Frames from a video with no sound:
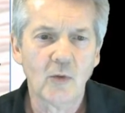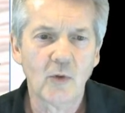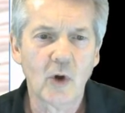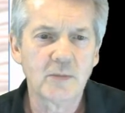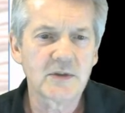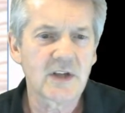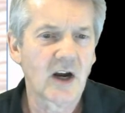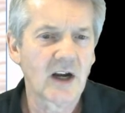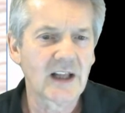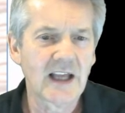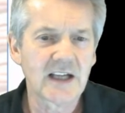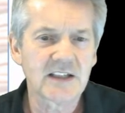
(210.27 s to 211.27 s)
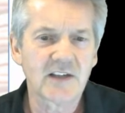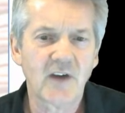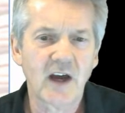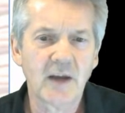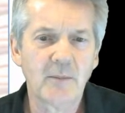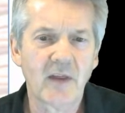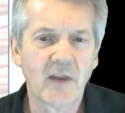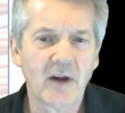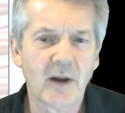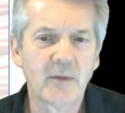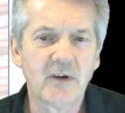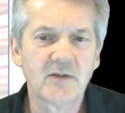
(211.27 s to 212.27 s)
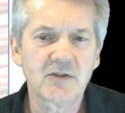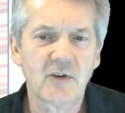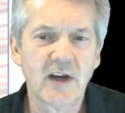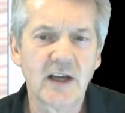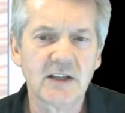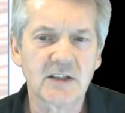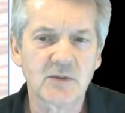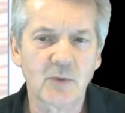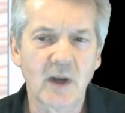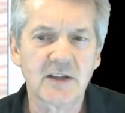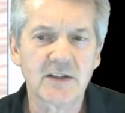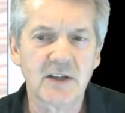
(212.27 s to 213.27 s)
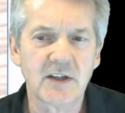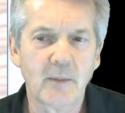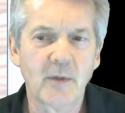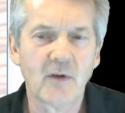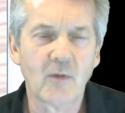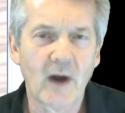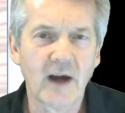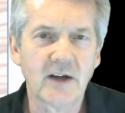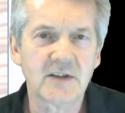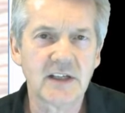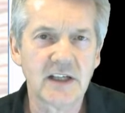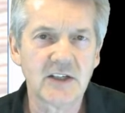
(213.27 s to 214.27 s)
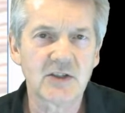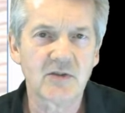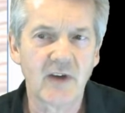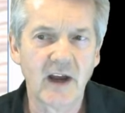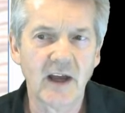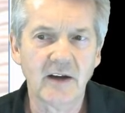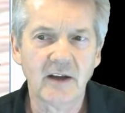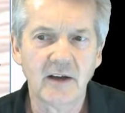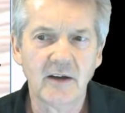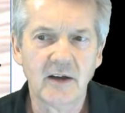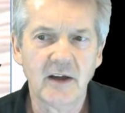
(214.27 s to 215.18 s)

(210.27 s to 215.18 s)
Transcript: Ropes are classified by the number of strands as well as the number of wires in each strand.